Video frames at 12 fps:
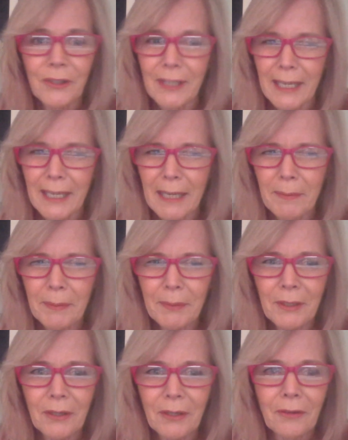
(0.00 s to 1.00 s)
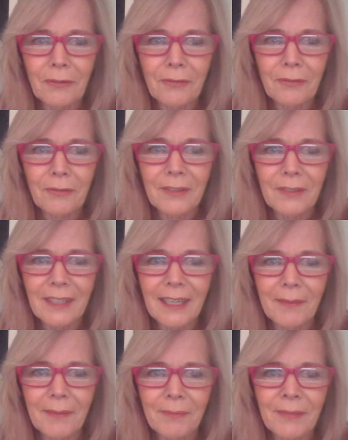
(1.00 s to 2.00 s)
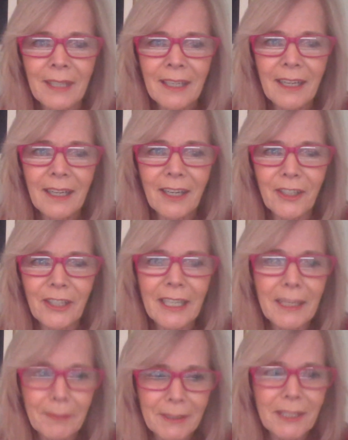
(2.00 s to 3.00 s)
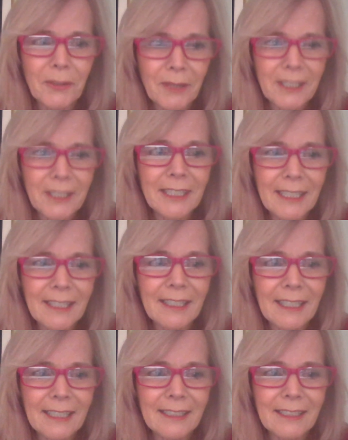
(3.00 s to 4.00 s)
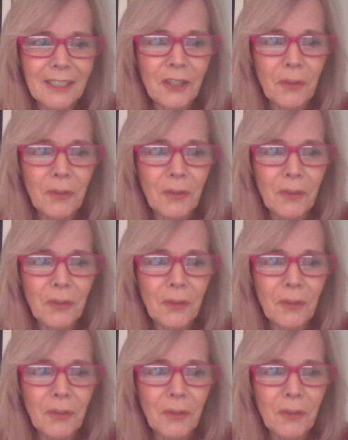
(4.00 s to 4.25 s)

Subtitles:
What are you capable of? Are you able to articulate,